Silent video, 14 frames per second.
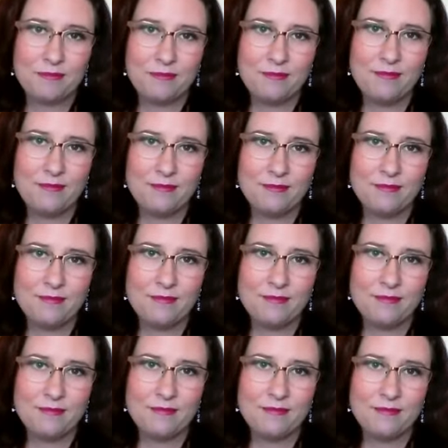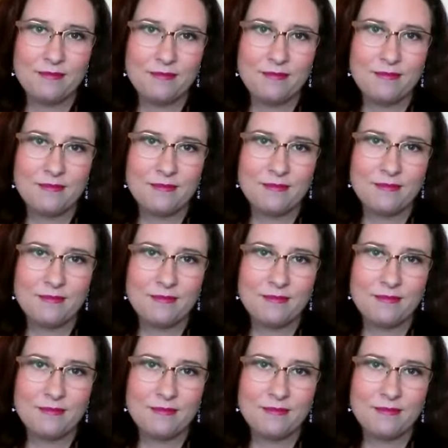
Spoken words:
Nobody speaks.